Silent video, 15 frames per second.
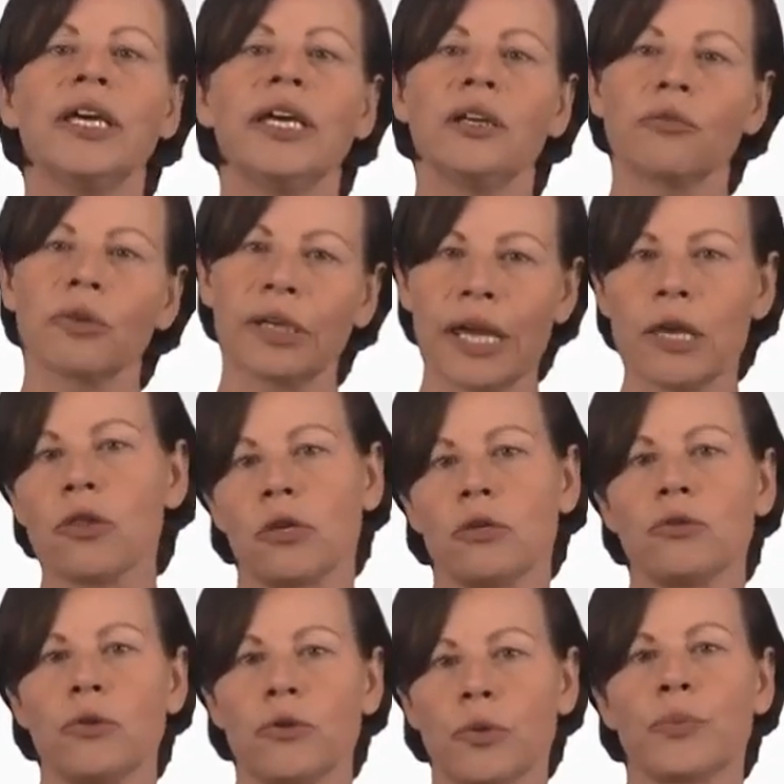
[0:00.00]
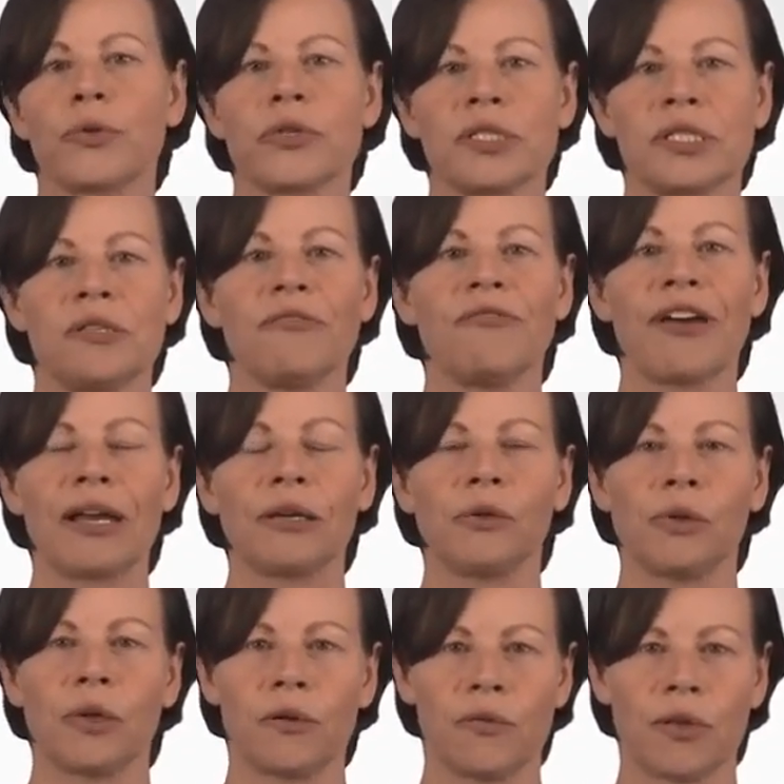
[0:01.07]
in relation to the perceived
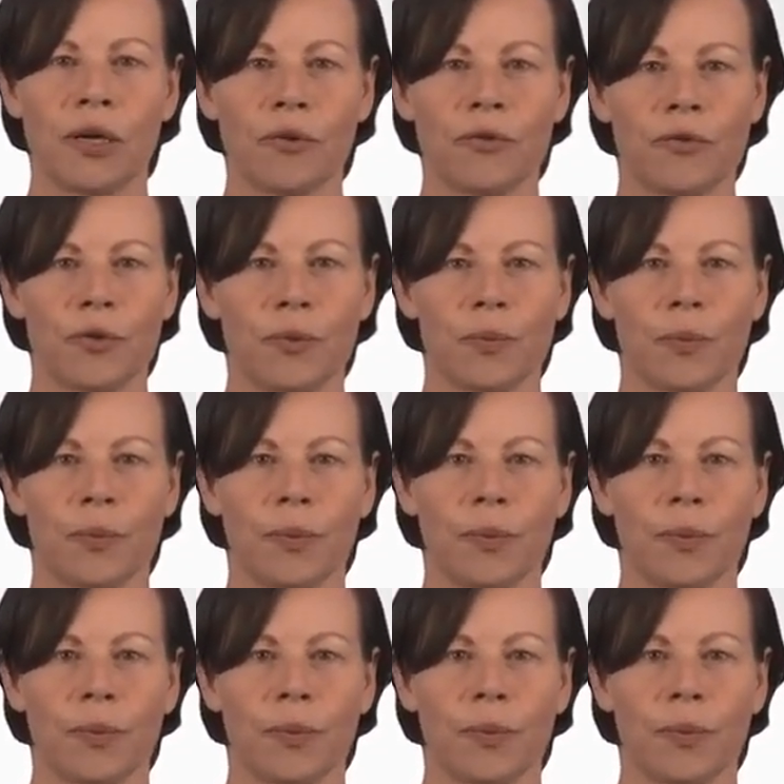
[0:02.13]
value of the offer.